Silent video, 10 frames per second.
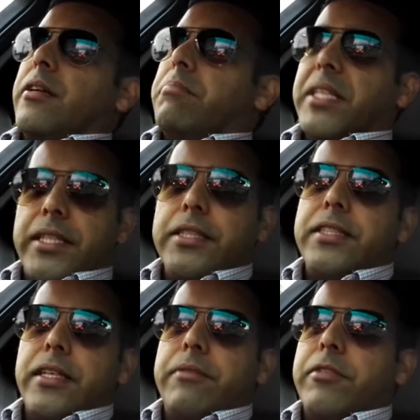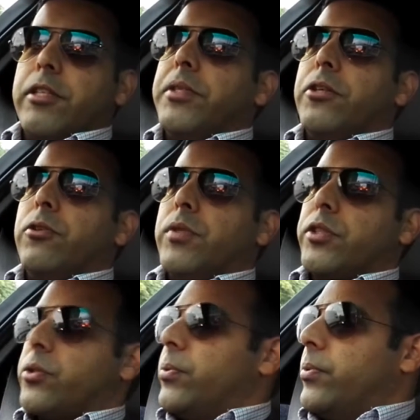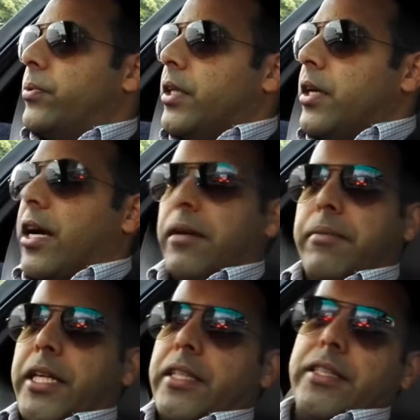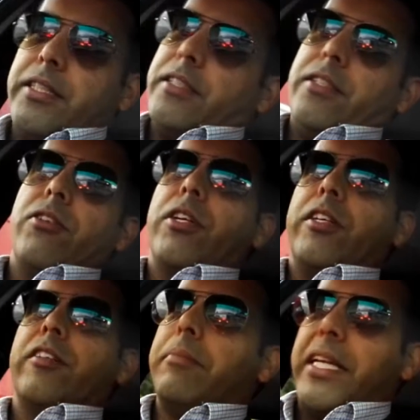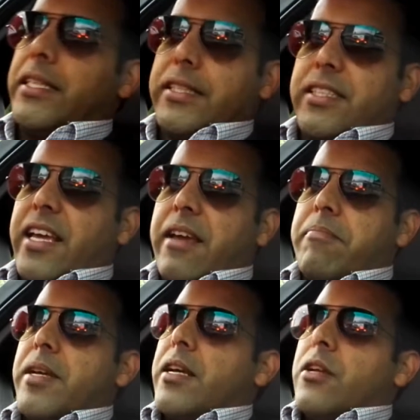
but this time will be over soon i mean this is not going to remain the same